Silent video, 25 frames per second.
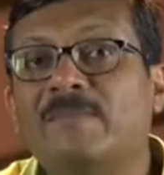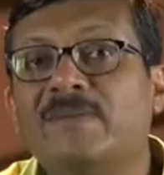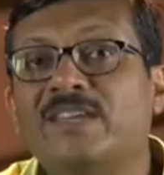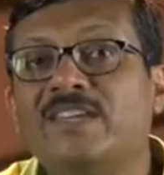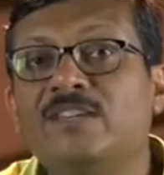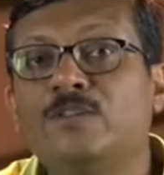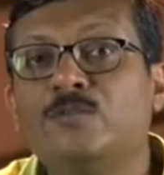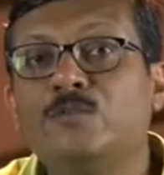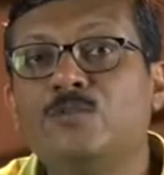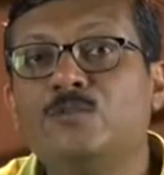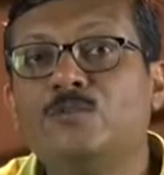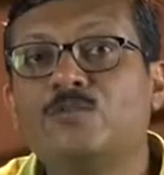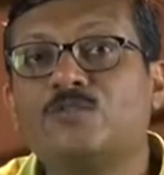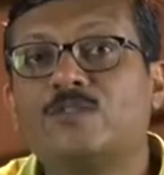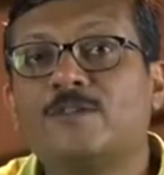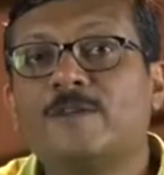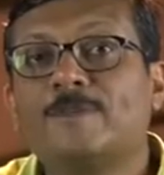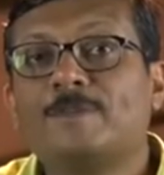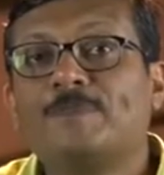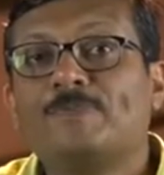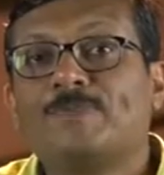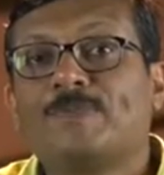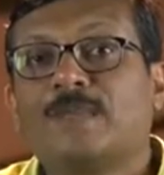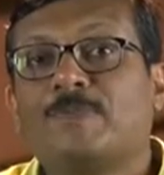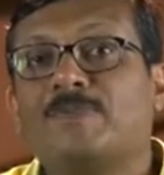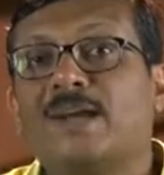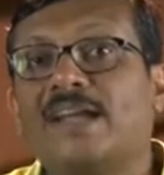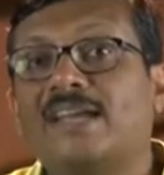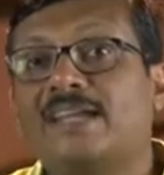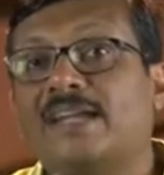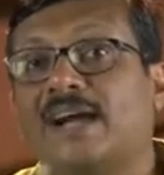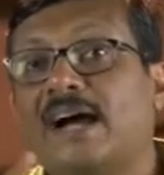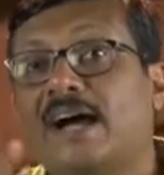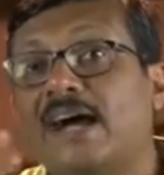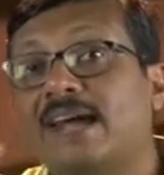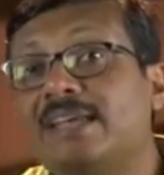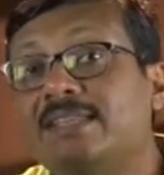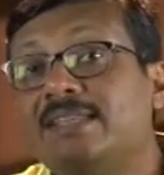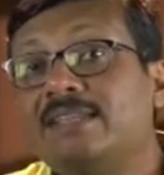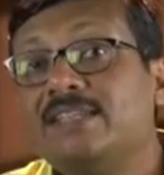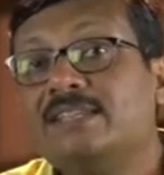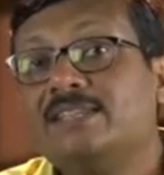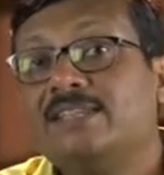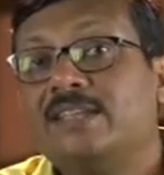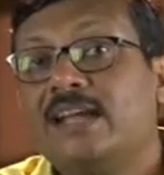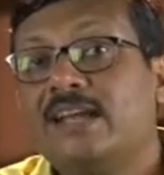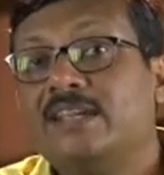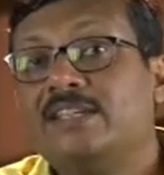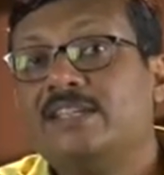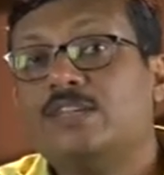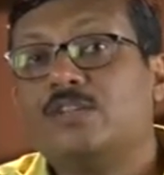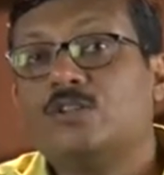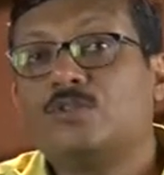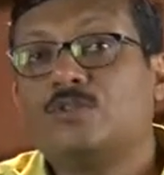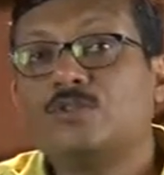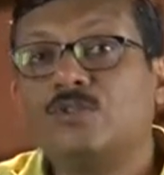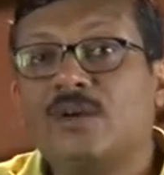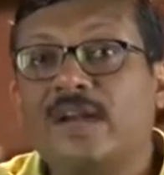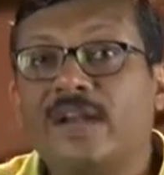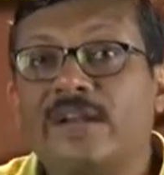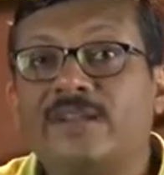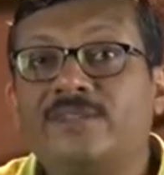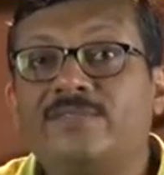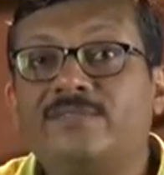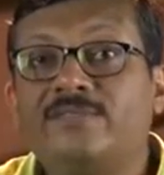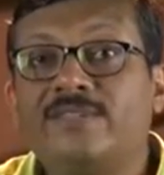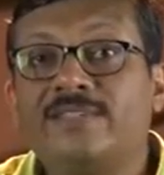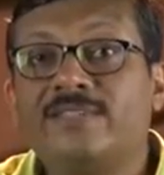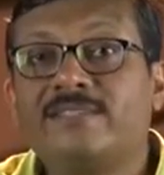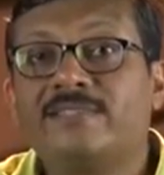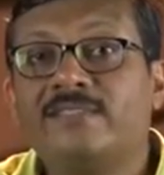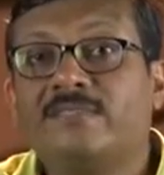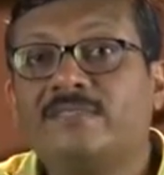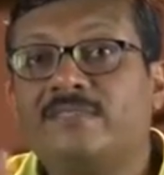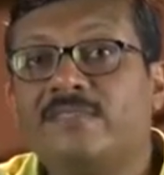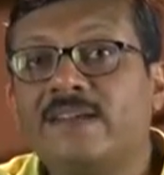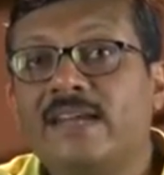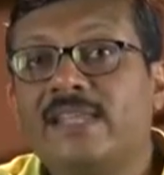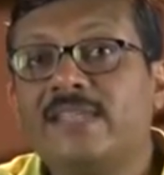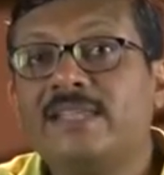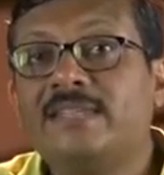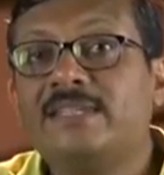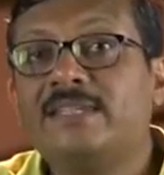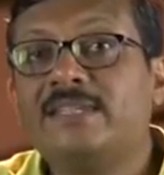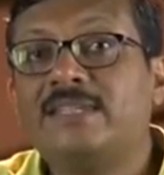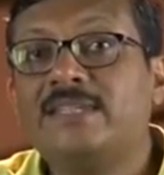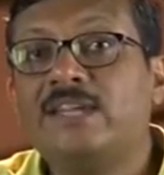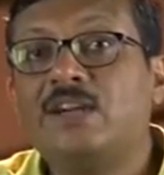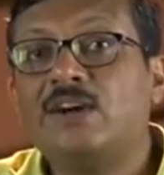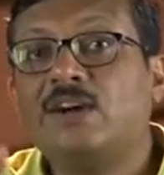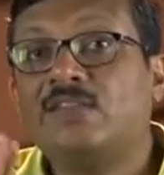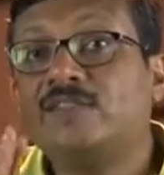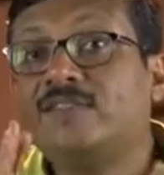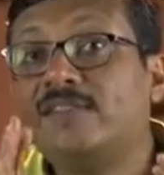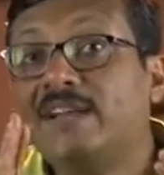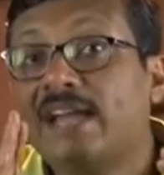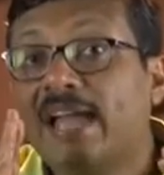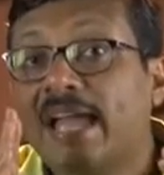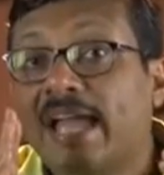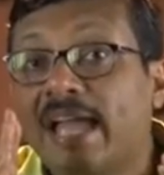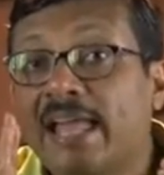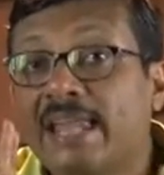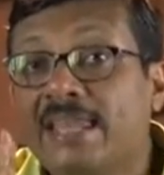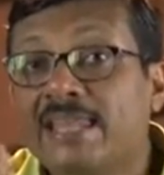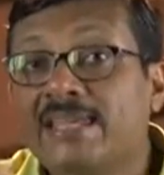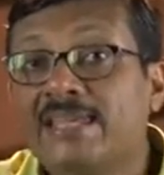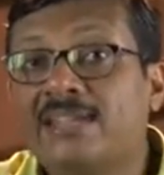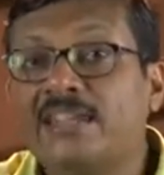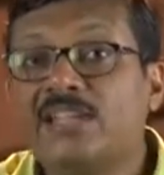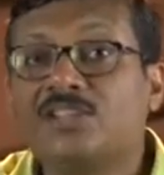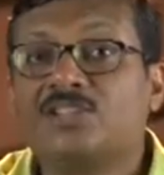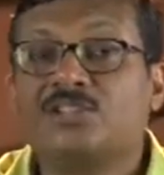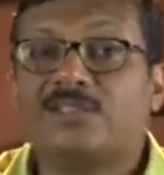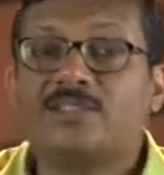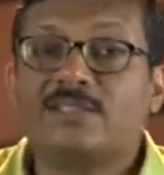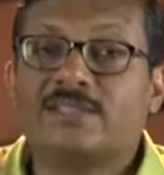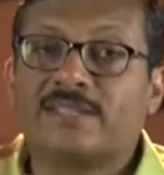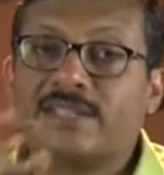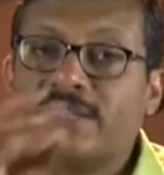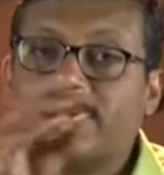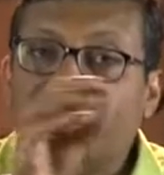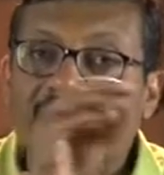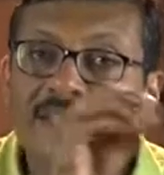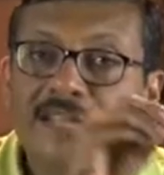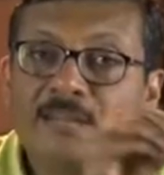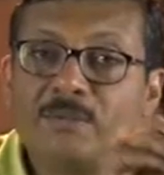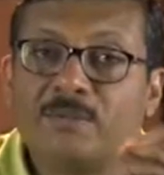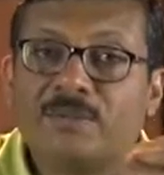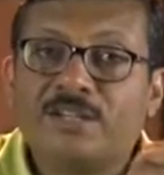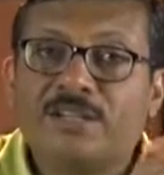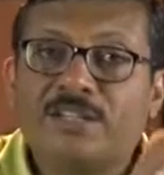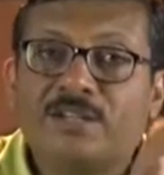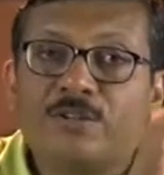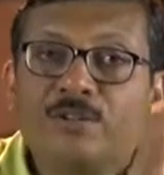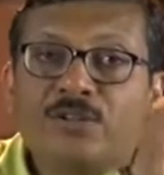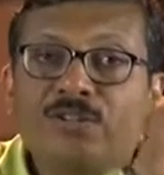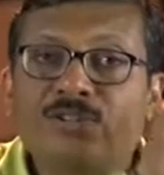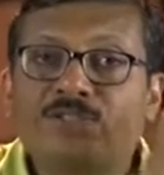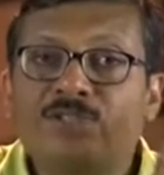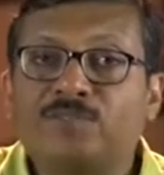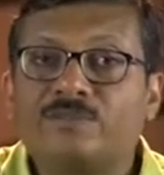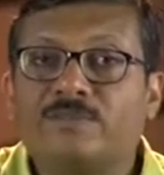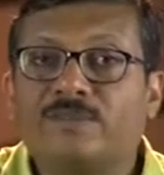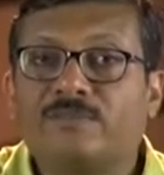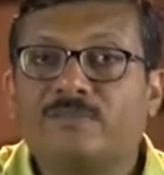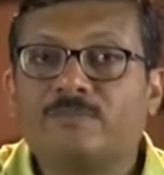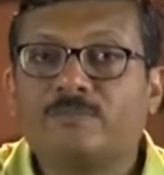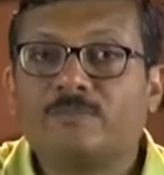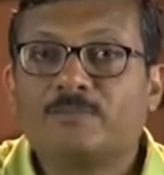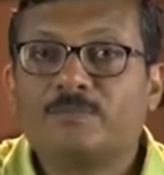be used by either side to address the validity of the allegations in that particular suit.